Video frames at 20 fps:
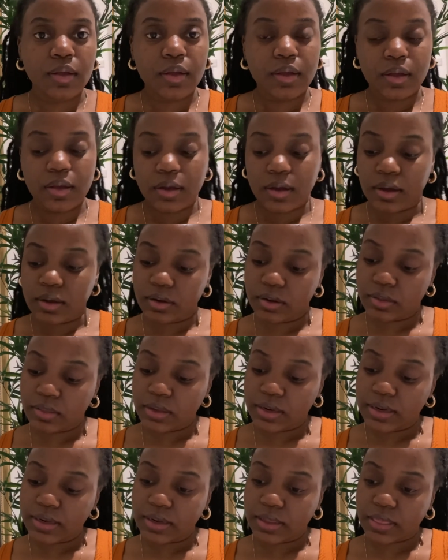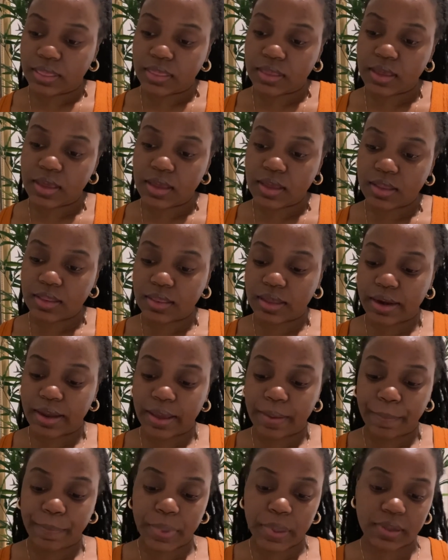Another little thing that I
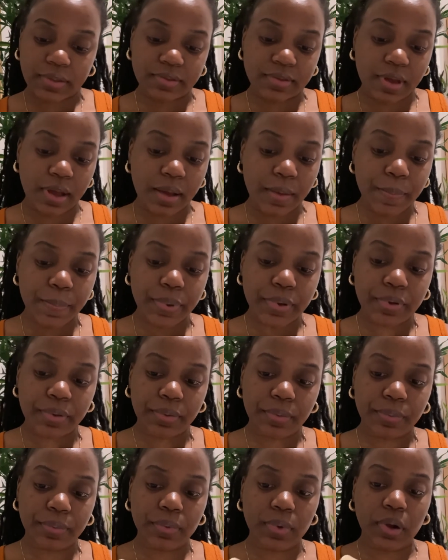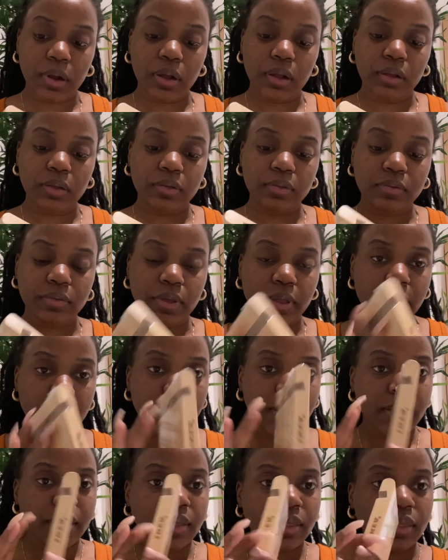picked up was
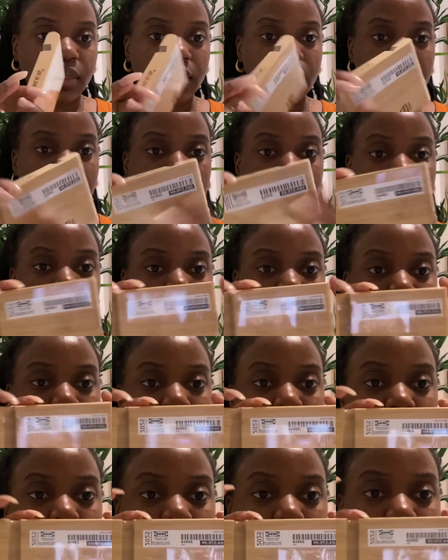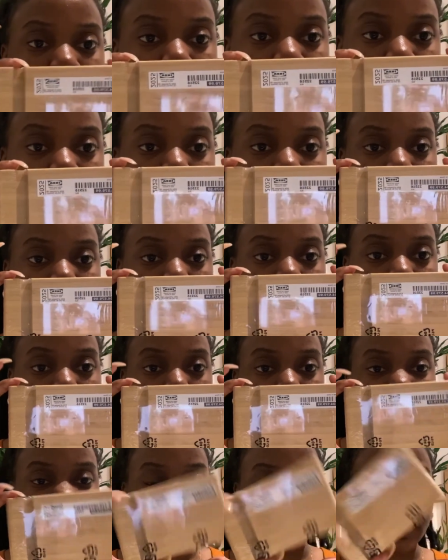this in
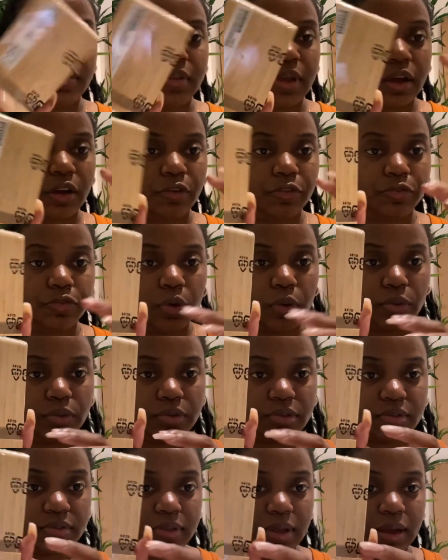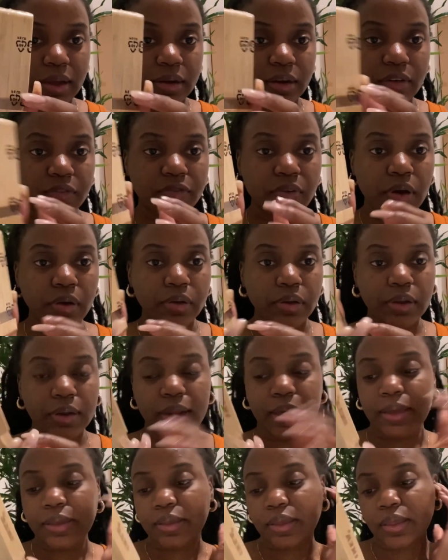this is like a phone stand. I found it
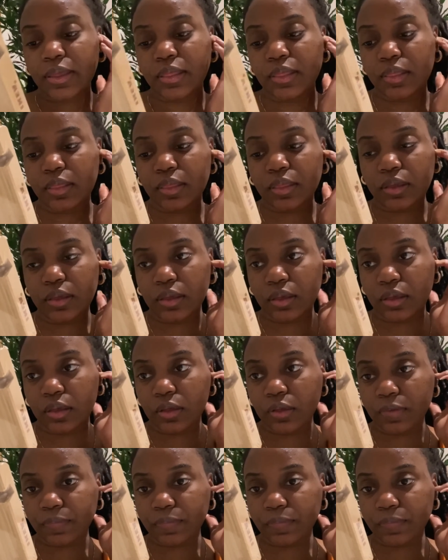like in the